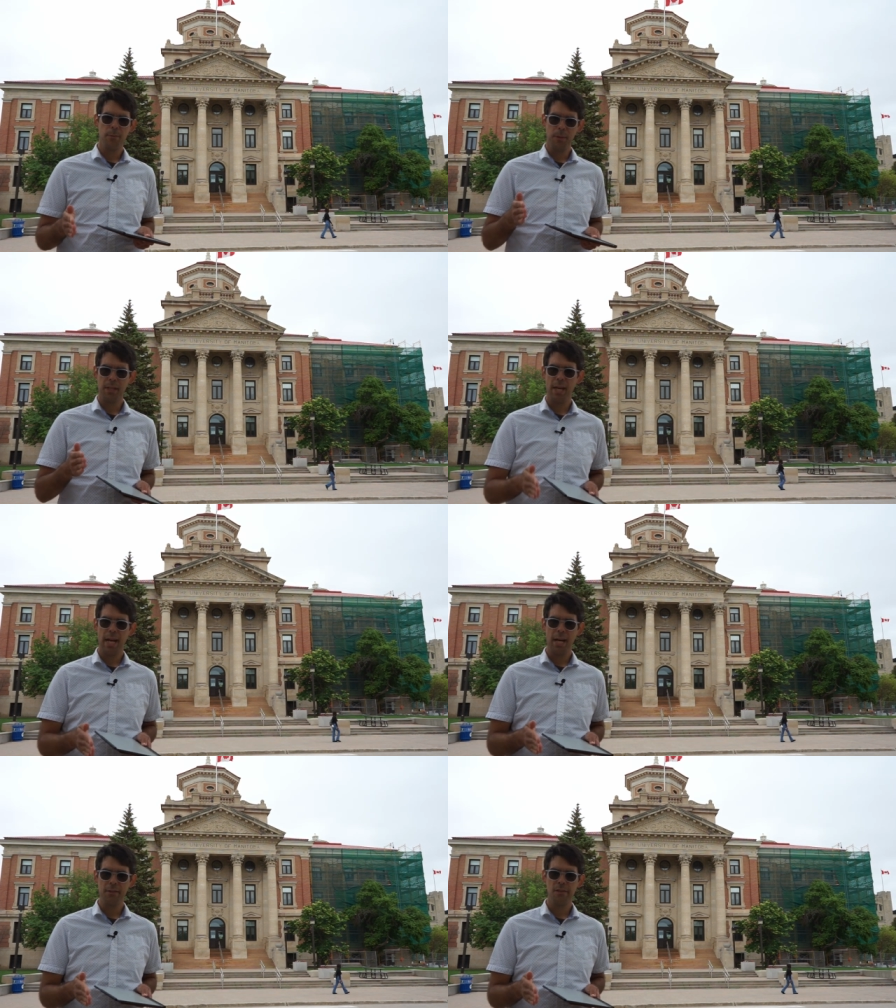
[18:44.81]
It will get
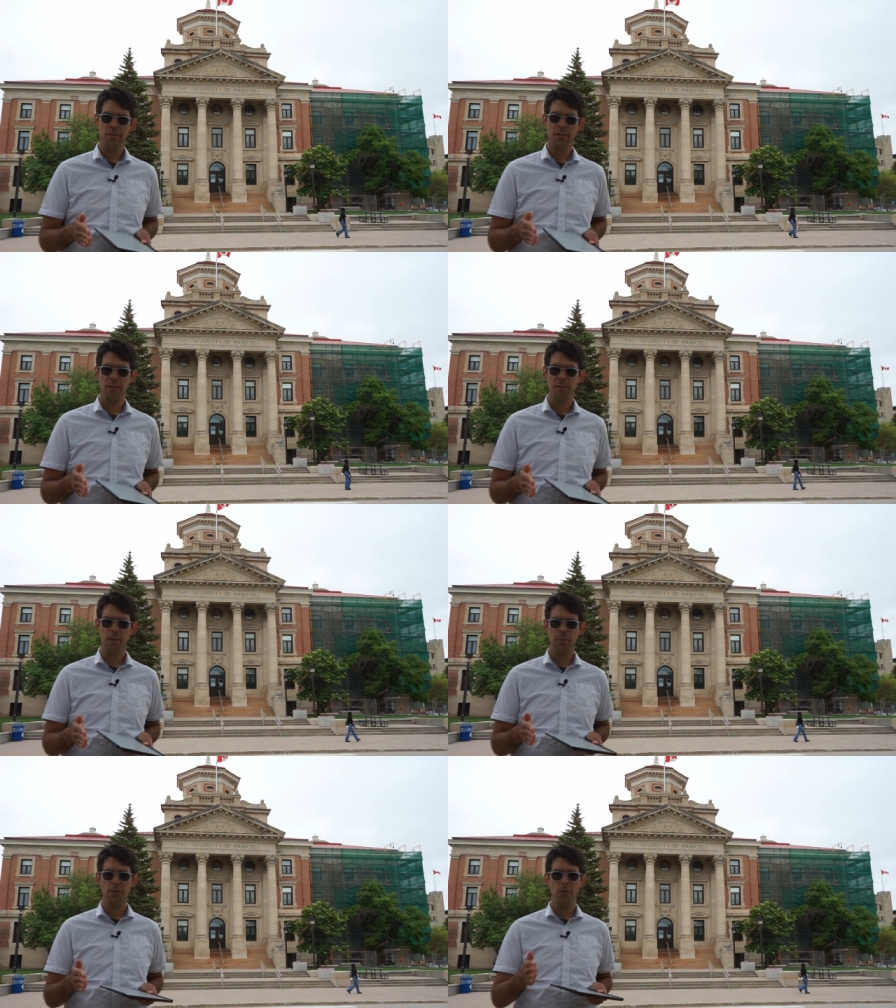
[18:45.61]
access to the
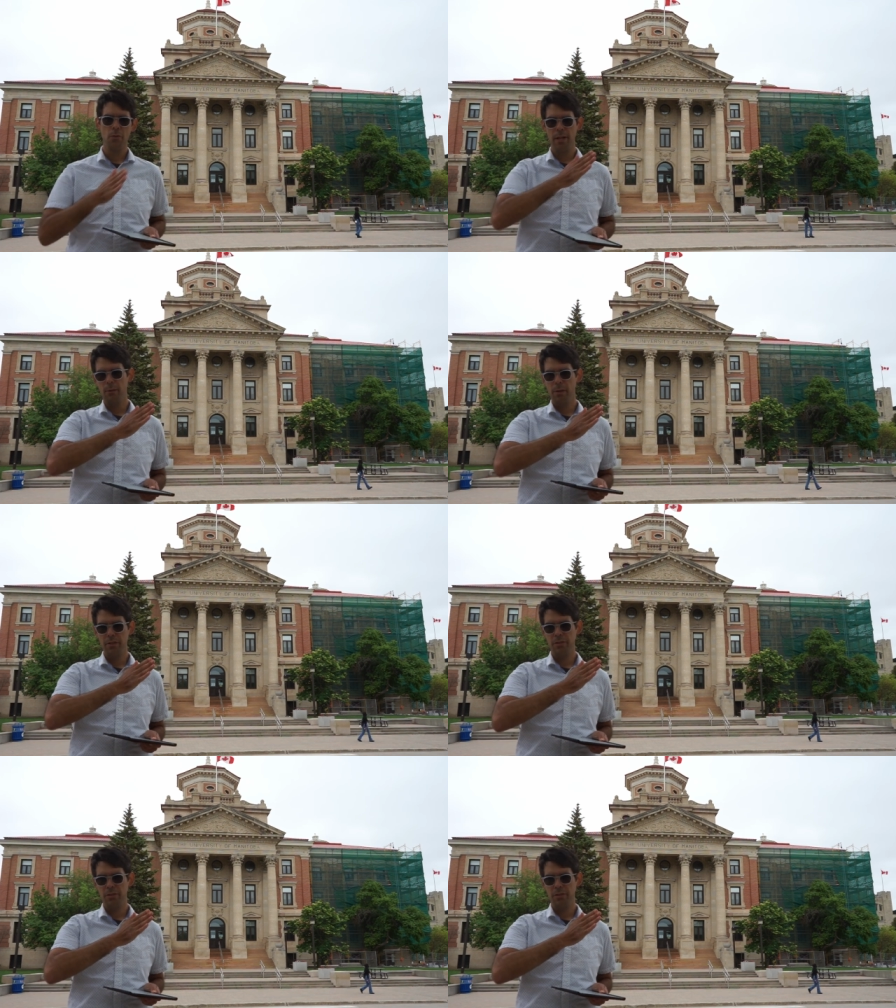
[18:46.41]
CPU and it will